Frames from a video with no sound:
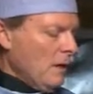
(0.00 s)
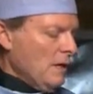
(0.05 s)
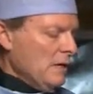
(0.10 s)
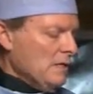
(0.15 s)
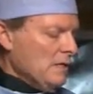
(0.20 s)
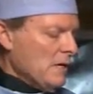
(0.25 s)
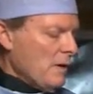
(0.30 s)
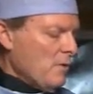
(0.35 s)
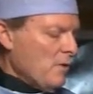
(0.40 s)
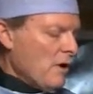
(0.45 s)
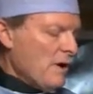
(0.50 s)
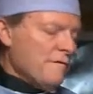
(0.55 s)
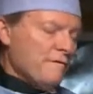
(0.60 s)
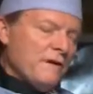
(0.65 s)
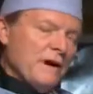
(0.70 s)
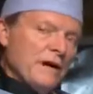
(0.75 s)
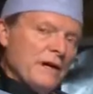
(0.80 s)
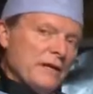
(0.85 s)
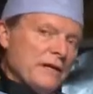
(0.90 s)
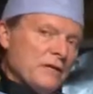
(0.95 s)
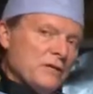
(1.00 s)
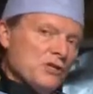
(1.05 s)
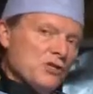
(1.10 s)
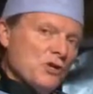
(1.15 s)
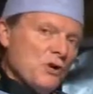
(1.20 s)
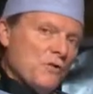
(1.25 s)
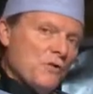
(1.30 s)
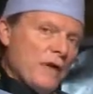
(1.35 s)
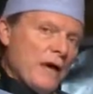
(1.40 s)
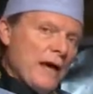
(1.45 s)
His MRI findings
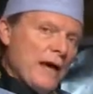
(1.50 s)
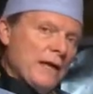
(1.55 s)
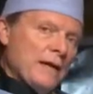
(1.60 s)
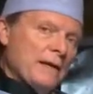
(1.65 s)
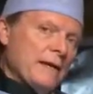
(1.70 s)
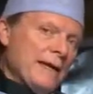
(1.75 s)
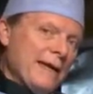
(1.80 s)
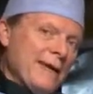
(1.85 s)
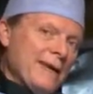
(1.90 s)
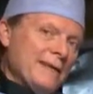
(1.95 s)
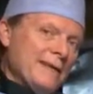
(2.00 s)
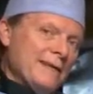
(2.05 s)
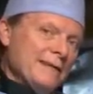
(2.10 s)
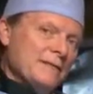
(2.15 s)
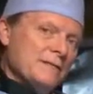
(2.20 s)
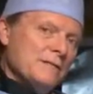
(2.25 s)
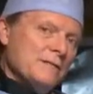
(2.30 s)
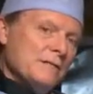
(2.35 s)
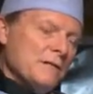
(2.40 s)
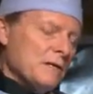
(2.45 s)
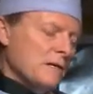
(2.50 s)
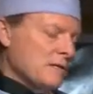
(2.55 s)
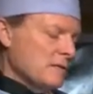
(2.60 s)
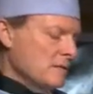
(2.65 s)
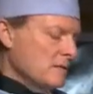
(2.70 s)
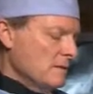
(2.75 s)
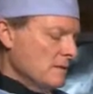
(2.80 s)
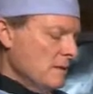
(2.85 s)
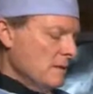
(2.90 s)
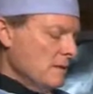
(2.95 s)
show that, and his
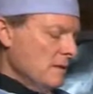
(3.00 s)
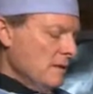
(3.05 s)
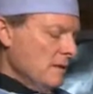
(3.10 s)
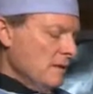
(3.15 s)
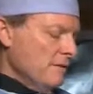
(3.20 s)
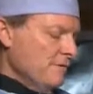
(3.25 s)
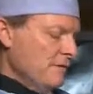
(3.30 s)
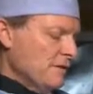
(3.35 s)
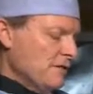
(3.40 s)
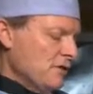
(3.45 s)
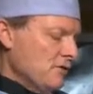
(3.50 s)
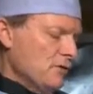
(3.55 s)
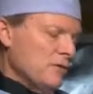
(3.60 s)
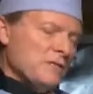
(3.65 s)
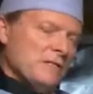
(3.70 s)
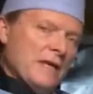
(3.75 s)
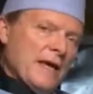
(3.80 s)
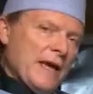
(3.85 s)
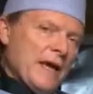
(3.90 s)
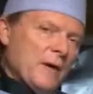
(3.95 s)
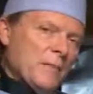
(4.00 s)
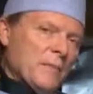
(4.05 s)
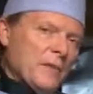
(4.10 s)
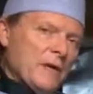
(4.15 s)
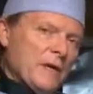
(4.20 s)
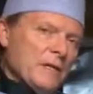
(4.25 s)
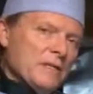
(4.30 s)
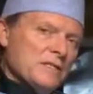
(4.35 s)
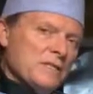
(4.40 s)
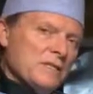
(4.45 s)
physical exam
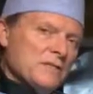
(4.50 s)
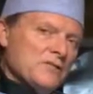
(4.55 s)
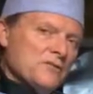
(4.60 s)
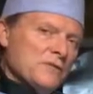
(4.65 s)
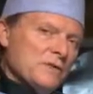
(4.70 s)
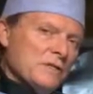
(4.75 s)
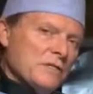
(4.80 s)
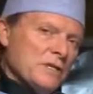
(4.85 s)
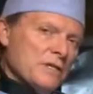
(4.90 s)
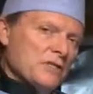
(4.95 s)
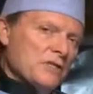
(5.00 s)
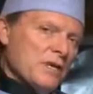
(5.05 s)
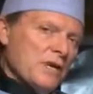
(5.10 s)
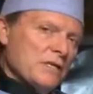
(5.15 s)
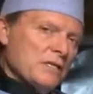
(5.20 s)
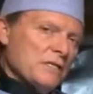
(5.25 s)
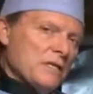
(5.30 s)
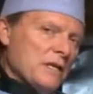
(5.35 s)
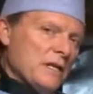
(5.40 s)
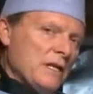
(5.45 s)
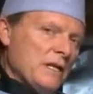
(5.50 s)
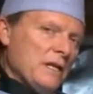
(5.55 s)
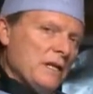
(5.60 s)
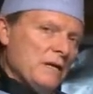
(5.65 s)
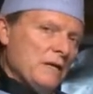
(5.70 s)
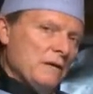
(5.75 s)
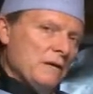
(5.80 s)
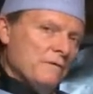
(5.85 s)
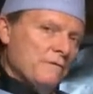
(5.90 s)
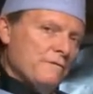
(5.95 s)
and his history suggest that
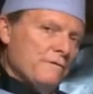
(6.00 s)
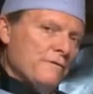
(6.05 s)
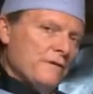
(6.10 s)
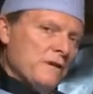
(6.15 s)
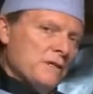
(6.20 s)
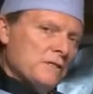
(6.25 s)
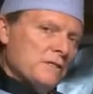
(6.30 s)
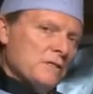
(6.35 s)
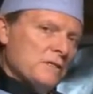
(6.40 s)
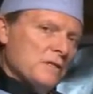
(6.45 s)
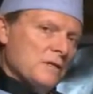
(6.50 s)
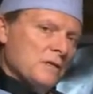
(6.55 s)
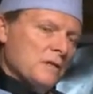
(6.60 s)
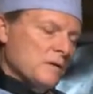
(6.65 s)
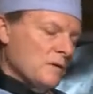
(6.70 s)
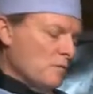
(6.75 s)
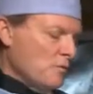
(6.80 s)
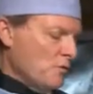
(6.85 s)
he fits the